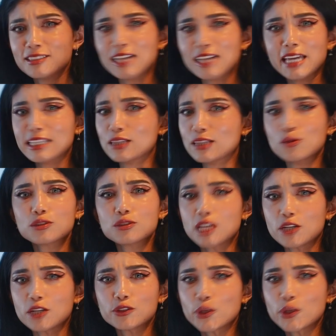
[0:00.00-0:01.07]
eight looks,
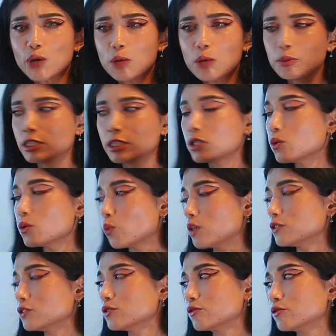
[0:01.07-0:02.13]
I don't know how many,
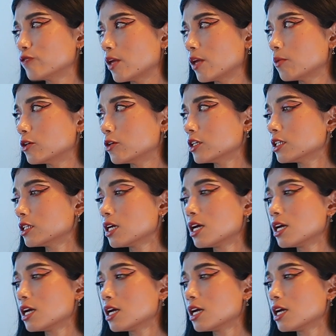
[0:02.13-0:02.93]
was your favorite.